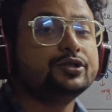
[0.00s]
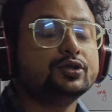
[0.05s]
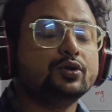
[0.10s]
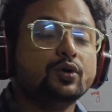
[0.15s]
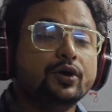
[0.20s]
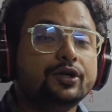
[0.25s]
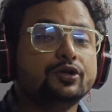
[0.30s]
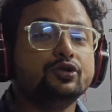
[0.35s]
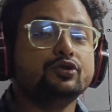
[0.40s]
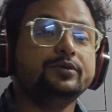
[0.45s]
is
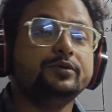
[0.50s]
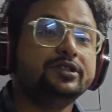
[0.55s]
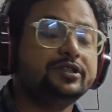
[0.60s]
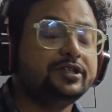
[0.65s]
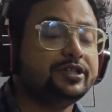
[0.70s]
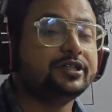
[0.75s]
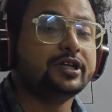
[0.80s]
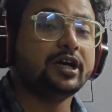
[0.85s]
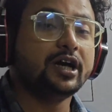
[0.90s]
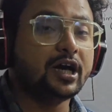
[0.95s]
going to be
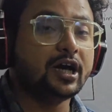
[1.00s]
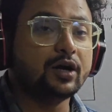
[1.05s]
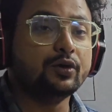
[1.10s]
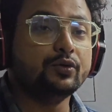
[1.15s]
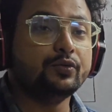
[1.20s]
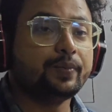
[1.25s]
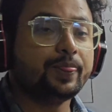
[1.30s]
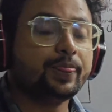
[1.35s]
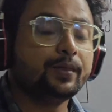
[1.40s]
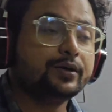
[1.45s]
theta.
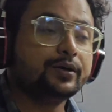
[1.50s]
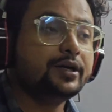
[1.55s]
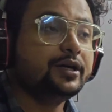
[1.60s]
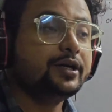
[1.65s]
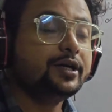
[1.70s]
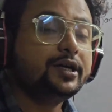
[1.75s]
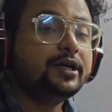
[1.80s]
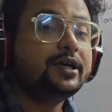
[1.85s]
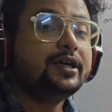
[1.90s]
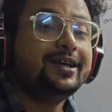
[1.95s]
How? Okay.
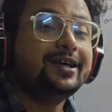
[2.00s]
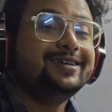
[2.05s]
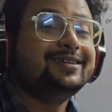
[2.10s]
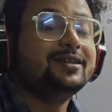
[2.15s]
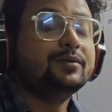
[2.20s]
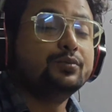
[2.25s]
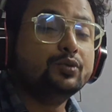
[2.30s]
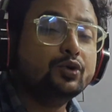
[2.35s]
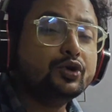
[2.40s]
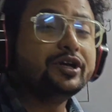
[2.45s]
Okay,
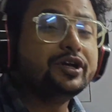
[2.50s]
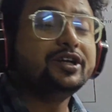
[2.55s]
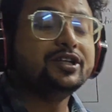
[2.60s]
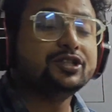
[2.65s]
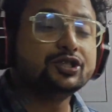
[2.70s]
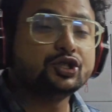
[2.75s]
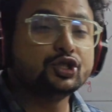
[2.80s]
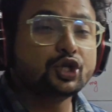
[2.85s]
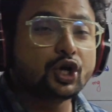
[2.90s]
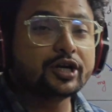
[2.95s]
in the book it
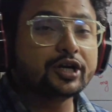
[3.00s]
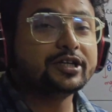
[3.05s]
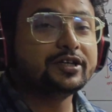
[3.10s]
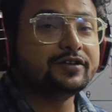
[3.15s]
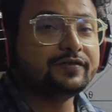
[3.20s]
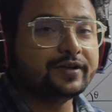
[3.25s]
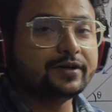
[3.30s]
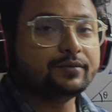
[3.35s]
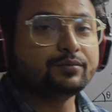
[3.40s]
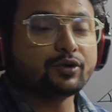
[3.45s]
is
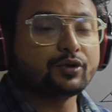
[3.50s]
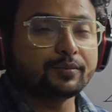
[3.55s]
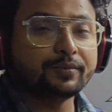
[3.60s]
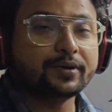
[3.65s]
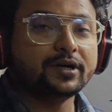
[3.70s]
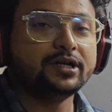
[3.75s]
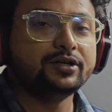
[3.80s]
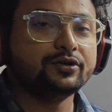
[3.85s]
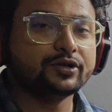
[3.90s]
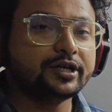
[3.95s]
not given
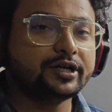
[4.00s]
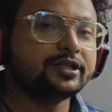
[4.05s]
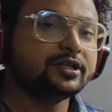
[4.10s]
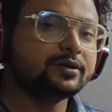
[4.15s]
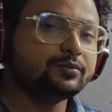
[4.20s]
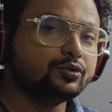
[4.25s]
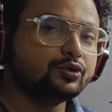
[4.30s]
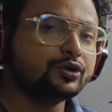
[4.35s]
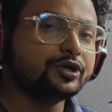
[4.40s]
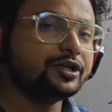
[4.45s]
properly. Okay, in
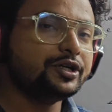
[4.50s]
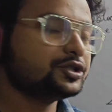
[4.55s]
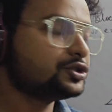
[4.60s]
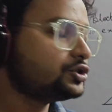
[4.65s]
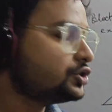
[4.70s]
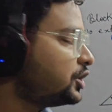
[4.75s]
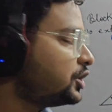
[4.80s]
the book it is